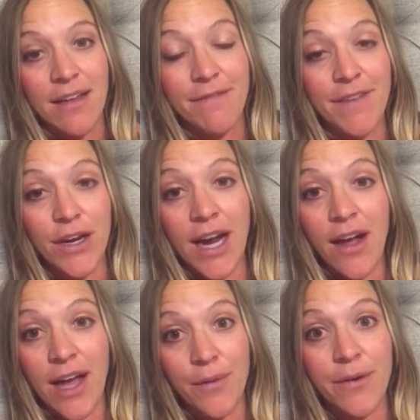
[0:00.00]
figure
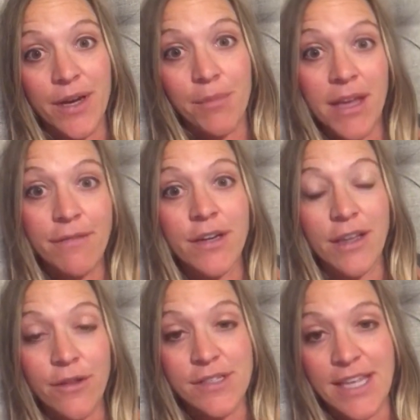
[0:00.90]
out how we were going to pay for
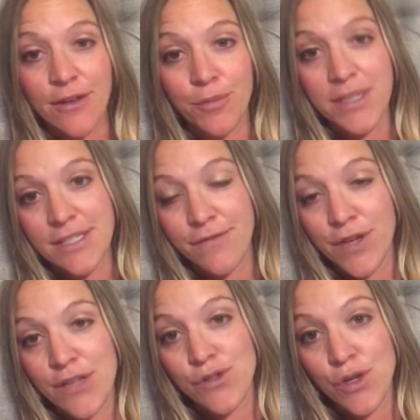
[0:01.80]
another cycle. Because if you
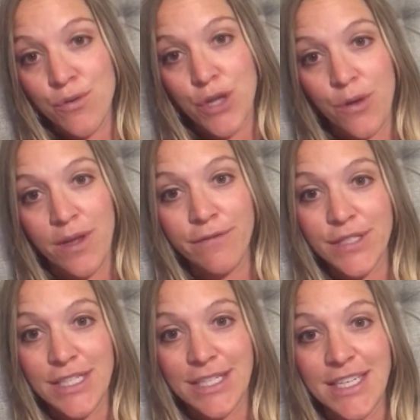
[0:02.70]
guys don't know,
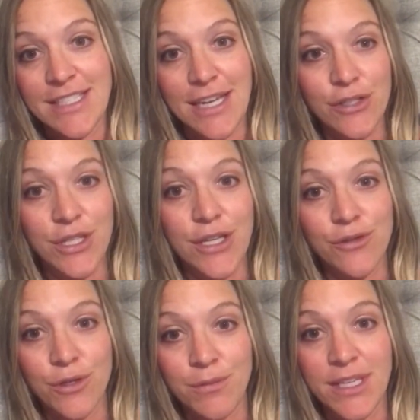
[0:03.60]
infertility is actually
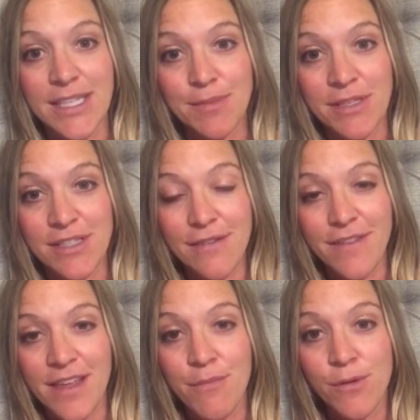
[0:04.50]
extremely expensive
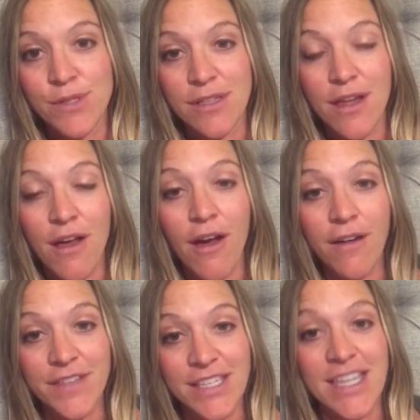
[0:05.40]
and most
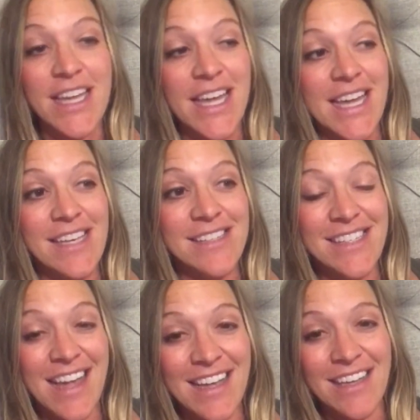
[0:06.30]
often is
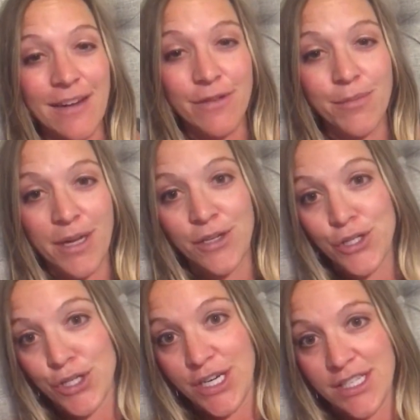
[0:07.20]
not covered by
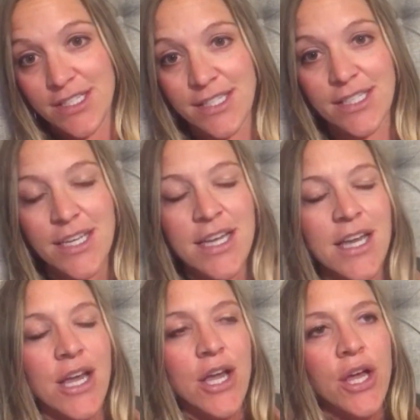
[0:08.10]
insurance.
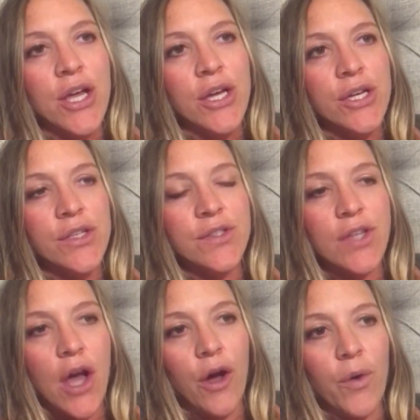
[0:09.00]

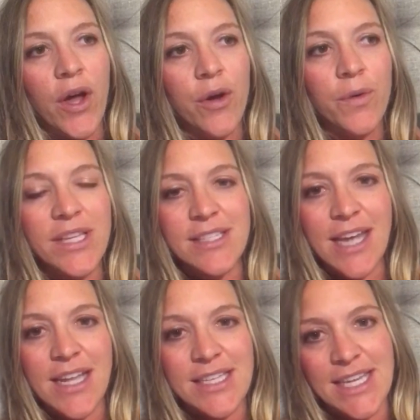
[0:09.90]
So we
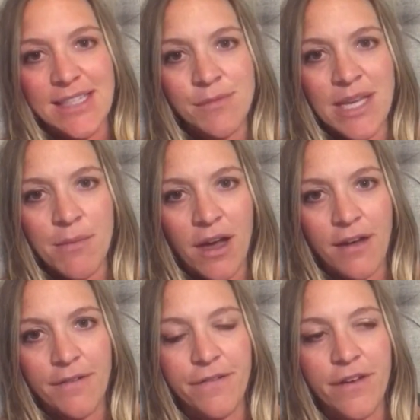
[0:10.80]
decided to take some time
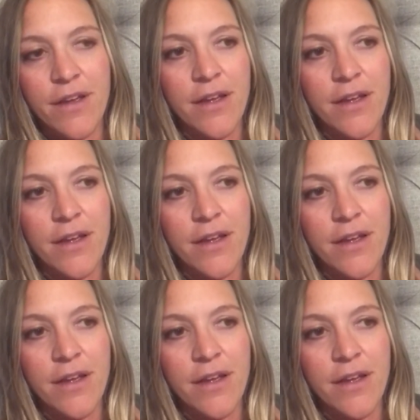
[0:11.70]
off,